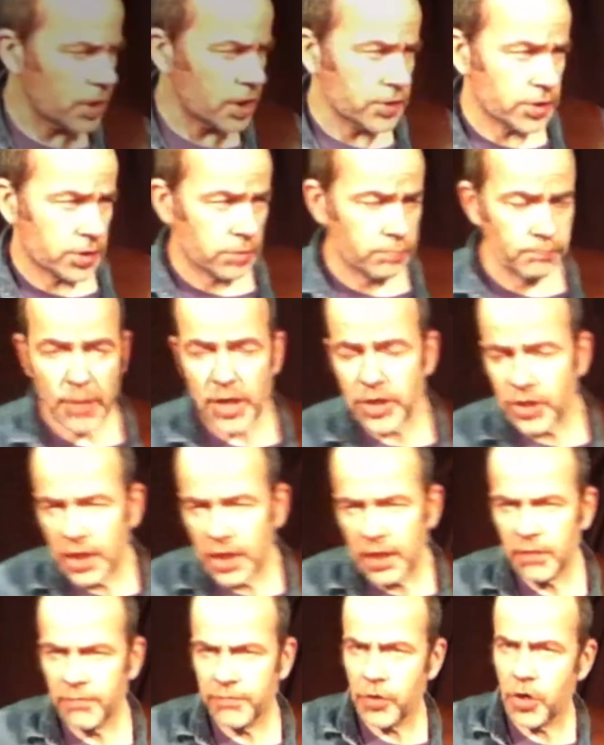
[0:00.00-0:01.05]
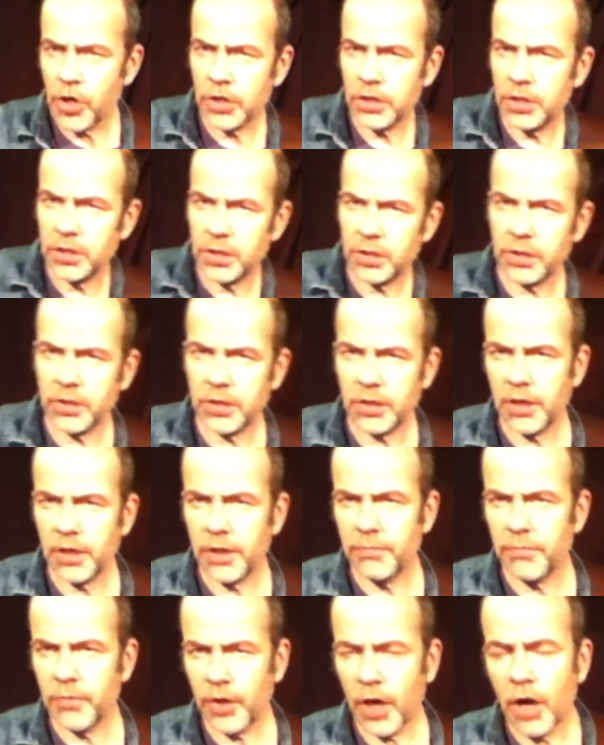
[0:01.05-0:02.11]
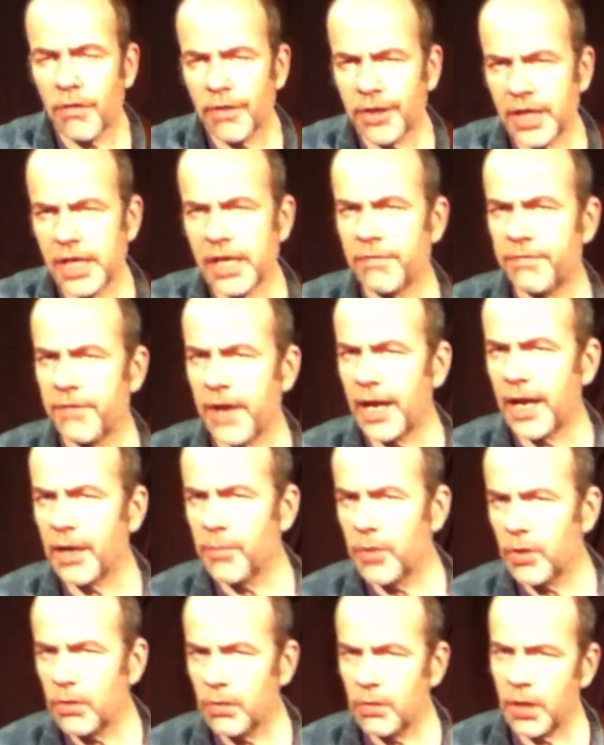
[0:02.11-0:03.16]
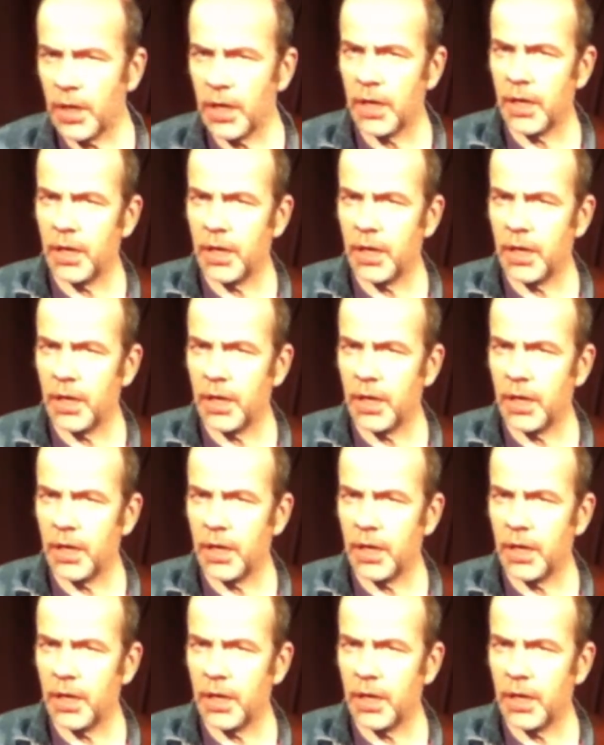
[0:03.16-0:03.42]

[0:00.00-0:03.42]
is missing, of course, is currently available